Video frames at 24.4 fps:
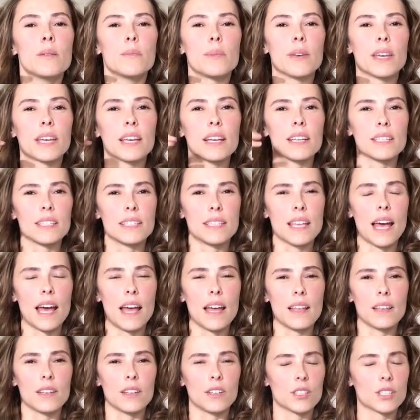because
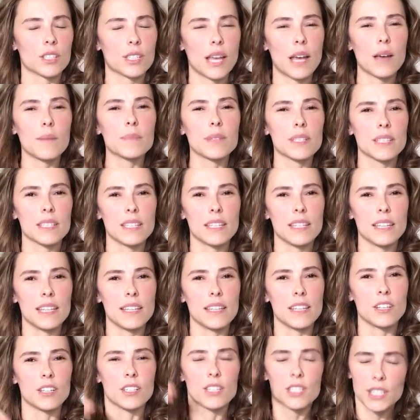that your
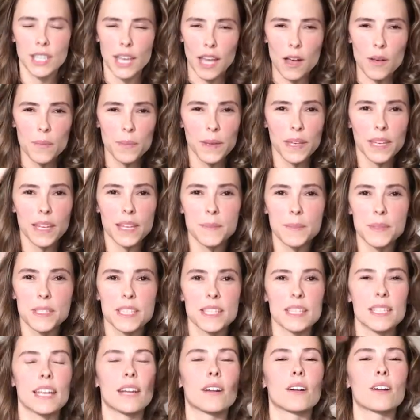scalp keeps
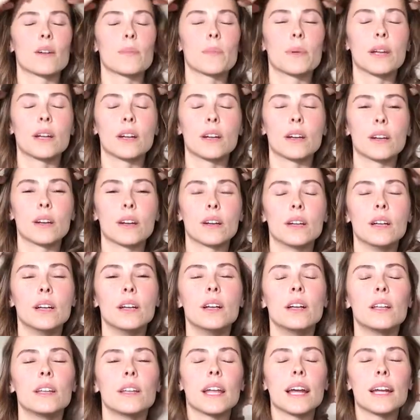this hair up here
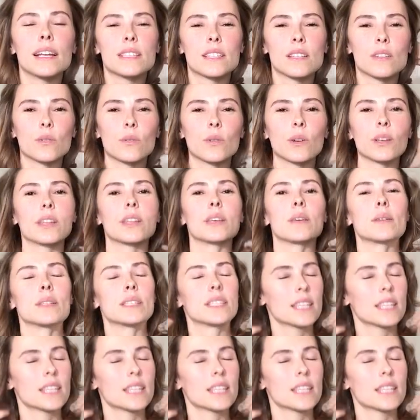nice and oily.